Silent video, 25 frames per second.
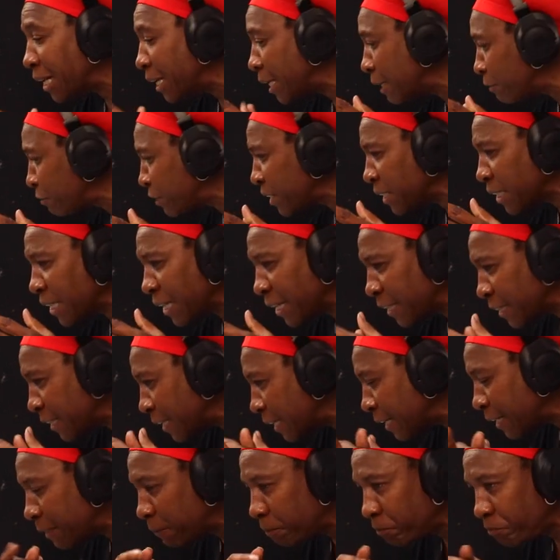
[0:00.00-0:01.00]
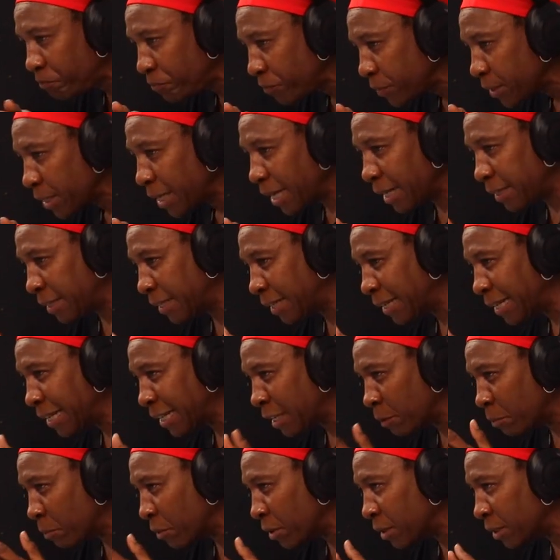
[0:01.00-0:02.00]
I left it like that. I think
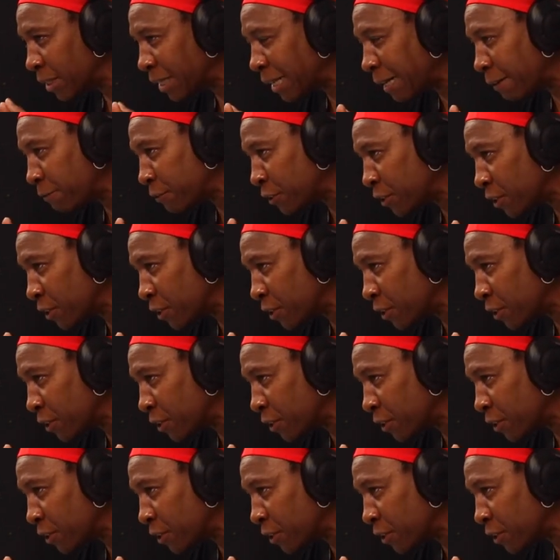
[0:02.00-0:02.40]
like a month